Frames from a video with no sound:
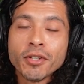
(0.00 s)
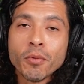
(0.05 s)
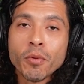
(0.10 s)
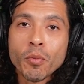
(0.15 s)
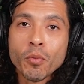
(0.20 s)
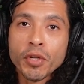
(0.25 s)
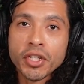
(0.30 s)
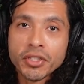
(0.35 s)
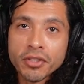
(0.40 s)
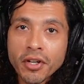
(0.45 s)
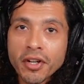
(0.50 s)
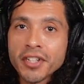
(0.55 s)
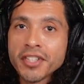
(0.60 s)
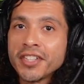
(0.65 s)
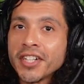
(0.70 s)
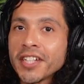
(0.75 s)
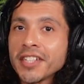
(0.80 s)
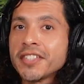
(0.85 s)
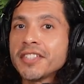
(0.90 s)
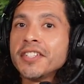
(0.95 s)
So when we
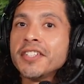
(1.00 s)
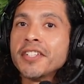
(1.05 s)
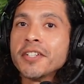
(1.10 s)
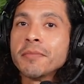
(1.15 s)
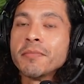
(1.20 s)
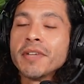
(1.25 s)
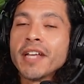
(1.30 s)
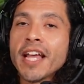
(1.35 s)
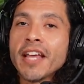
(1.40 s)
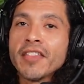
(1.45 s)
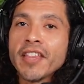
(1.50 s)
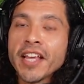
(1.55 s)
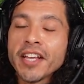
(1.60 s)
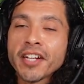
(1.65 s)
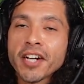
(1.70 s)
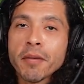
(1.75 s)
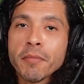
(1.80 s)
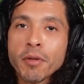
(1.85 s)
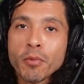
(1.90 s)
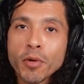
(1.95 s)
start adjusting them
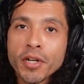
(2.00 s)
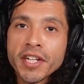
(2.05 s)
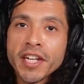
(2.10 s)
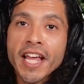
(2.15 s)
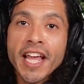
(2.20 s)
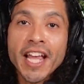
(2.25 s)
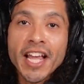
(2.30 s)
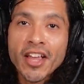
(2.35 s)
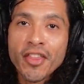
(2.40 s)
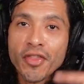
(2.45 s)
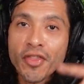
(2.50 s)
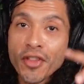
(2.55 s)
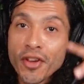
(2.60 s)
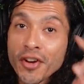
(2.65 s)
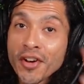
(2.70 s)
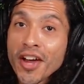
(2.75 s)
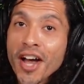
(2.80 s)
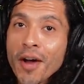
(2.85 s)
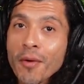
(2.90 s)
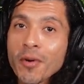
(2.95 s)
and they come in one day
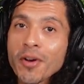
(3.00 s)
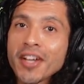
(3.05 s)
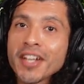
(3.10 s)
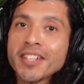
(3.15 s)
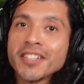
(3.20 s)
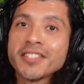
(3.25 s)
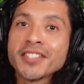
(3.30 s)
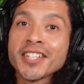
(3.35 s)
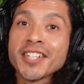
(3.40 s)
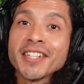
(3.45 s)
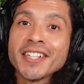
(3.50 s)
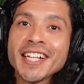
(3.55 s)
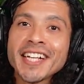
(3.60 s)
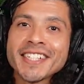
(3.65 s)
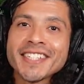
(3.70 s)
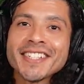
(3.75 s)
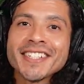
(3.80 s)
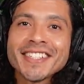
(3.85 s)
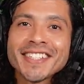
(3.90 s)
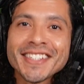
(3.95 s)
and they're not wearing
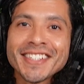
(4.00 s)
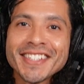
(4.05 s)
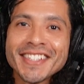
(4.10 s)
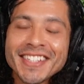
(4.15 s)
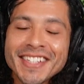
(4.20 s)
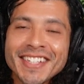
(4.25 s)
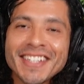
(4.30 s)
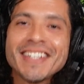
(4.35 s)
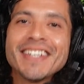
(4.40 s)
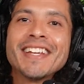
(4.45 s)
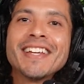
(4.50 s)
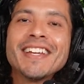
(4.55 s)
sunglasses,